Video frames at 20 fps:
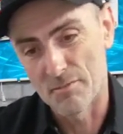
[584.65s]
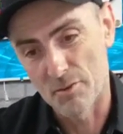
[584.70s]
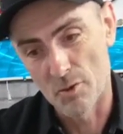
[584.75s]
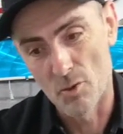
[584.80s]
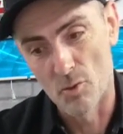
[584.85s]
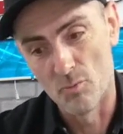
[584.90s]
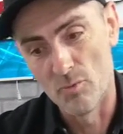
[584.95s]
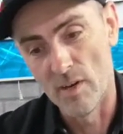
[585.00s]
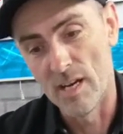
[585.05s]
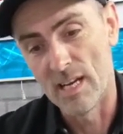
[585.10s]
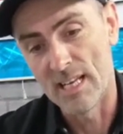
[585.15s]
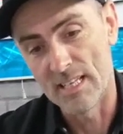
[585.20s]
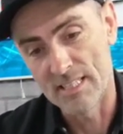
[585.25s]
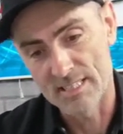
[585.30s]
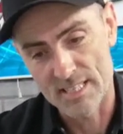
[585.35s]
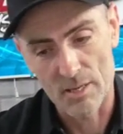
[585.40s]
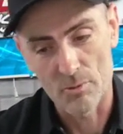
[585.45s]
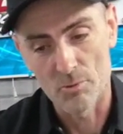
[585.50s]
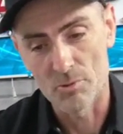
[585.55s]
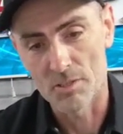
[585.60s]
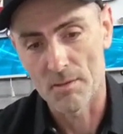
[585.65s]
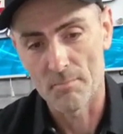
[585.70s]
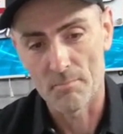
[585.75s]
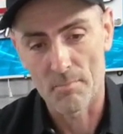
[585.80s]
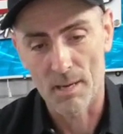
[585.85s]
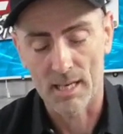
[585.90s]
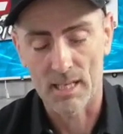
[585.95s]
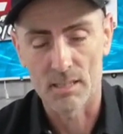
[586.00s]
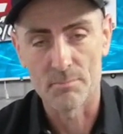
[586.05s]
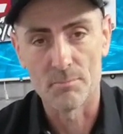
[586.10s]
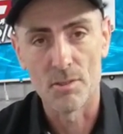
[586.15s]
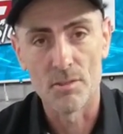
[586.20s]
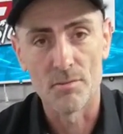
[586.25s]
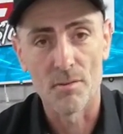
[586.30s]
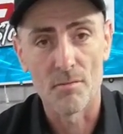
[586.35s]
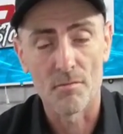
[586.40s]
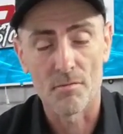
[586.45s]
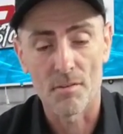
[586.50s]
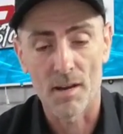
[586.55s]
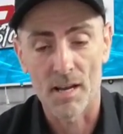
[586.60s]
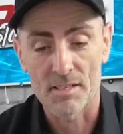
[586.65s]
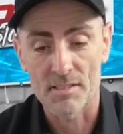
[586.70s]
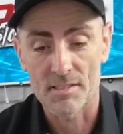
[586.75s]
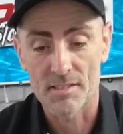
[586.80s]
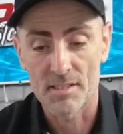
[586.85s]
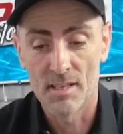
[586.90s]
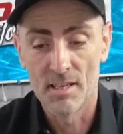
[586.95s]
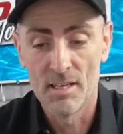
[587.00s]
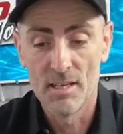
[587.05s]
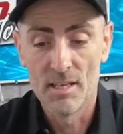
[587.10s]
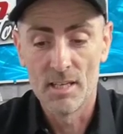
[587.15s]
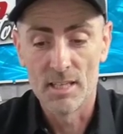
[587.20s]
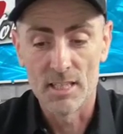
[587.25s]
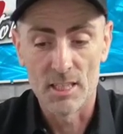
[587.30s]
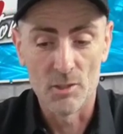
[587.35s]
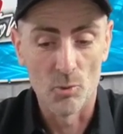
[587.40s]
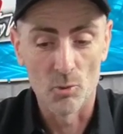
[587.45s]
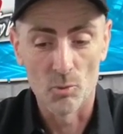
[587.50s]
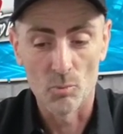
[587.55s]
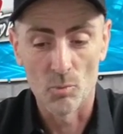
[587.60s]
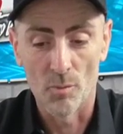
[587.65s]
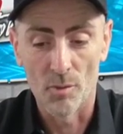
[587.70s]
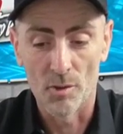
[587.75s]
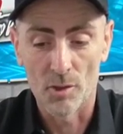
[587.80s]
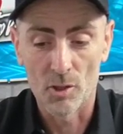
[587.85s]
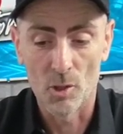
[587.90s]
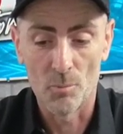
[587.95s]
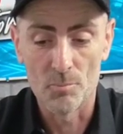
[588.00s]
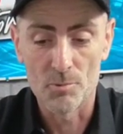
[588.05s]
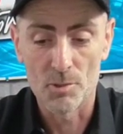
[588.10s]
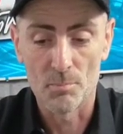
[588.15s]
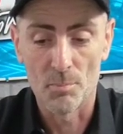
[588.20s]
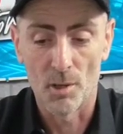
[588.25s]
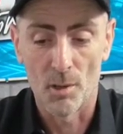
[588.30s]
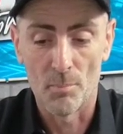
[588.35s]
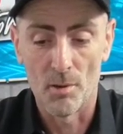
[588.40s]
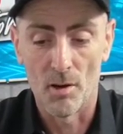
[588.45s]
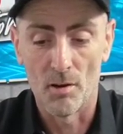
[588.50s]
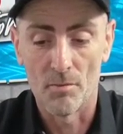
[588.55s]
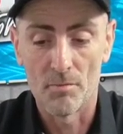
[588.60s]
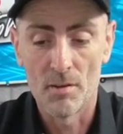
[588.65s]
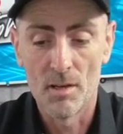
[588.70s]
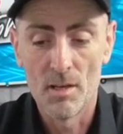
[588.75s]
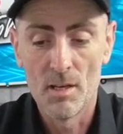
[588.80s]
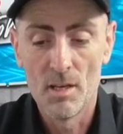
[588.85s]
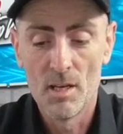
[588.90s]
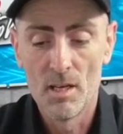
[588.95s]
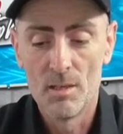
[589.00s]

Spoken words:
If you're really tilting back and moving fast, you wouldn't want the cup to pop off.